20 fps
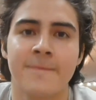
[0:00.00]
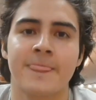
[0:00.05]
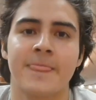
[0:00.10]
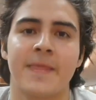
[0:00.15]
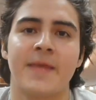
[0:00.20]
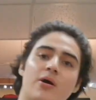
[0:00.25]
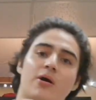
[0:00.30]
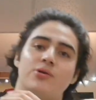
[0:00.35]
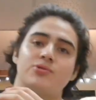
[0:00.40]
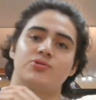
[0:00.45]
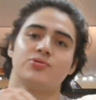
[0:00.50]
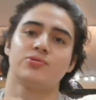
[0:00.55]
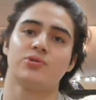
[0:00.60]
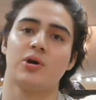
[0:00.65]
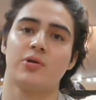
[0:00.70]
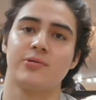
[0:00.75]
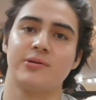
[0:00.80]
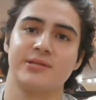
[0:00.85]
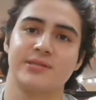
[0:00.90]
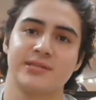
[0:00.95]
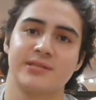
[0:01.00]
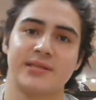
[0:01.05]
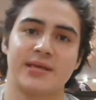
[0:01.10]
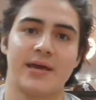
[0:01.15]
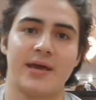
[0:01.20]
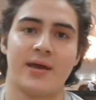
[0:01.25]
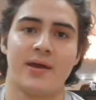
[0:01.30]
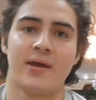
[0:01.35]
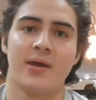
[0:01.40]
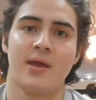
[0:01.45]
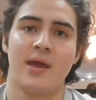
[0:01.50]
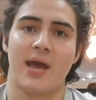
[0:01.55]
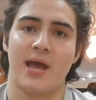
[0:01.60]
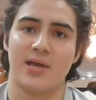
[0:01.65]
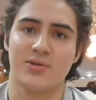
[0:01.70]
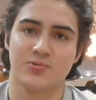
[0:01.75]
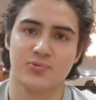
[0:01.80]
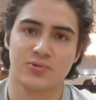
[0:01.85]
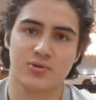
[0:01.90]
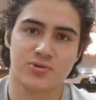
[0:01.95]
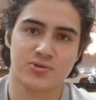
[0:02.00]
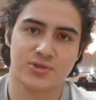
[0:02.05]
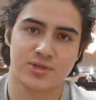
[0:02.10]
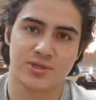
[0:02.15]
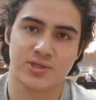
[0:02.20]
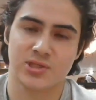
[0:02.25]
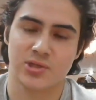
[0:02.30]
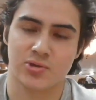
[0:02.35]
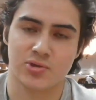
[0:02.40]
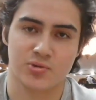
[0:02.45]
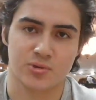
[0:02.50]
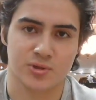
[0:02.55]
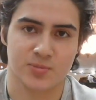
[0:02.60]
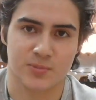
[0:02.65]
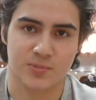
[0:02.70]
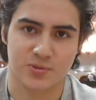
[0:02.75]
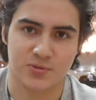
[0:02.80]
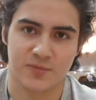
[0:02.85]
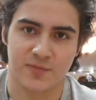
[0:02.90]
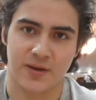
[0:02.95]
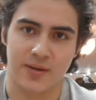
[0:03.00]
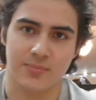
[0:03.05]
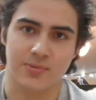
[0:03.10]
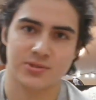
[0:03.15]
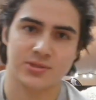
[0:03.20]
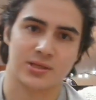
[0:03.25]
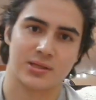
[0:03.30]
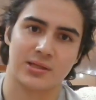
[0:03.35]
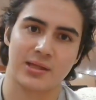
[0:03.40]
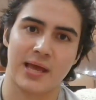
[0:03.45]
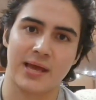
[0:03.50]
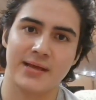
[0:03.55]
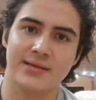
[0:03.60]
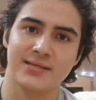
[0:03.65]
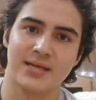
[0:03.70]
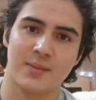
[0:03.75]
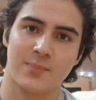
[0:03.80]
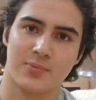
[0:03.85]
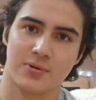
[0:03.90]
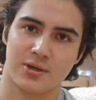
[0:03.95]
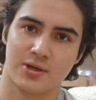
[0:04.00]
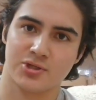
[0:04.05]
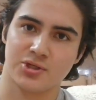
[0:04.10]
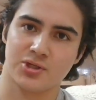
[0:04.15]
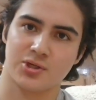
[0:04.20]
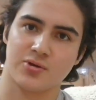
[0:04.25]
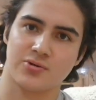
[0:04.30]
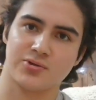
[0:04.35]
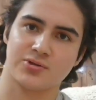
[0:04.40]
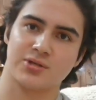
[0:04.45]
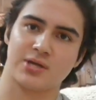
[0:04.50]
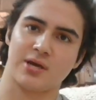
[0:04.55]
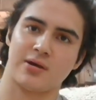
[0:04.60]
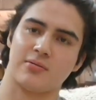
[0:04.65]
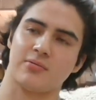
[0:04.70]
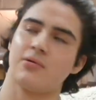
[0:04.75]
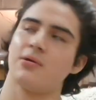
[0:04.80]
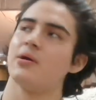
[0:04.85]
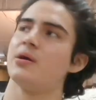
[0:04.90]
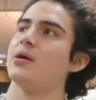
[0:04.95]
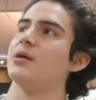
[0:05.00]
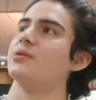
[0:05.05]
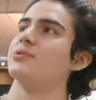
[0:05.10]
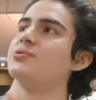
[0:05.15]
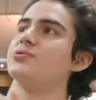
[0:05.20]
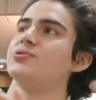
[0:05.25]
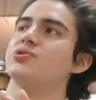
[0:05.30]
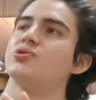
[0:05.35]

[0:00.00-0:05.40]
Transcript: We also notice that as we use these slow twitch muscle fibers, lactate production goes down. And